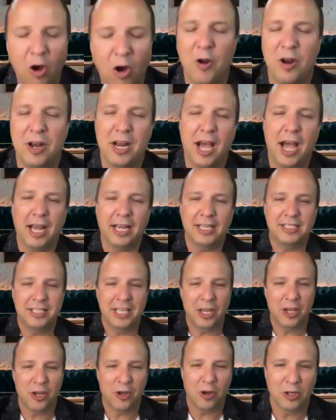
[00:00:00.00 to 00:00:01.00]
nice. There
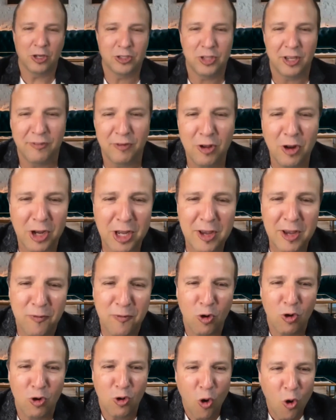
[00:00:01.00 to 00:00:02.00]
you go. So if you're looking for
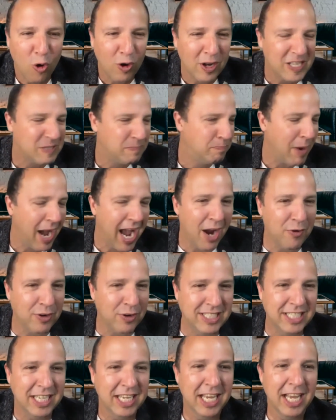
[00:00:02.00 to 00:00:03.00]
a lawless
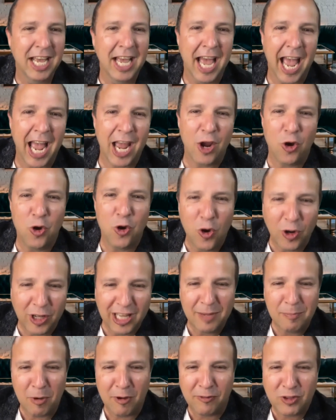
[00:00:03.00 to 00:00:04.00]
pirate, a
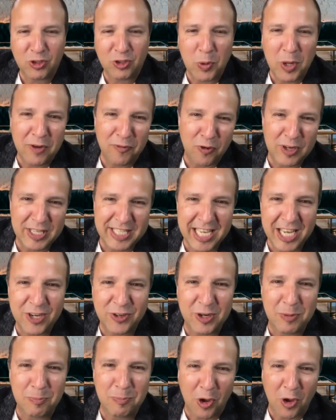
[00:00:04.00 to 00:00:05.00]
hoodlum of 21st
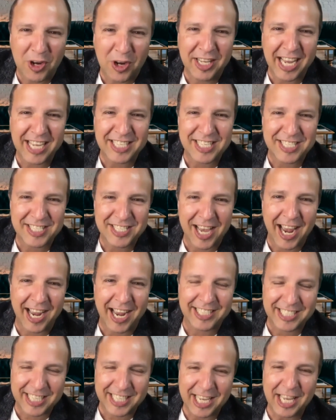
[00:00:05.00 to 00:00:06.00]
century modern day
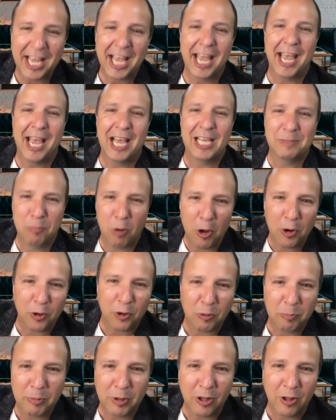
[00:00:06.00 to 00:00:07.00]
society, it's
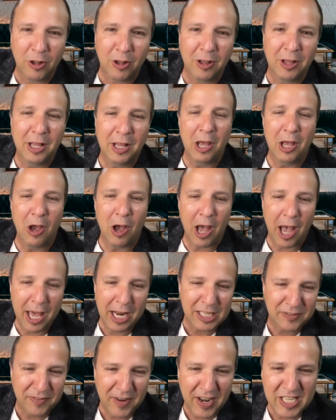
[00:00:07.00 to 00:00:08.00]
Barnacle Bill at
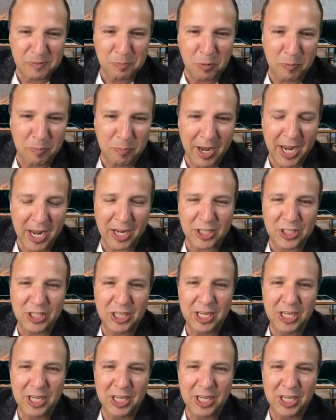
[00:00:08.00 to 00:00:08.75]
his Facebook page.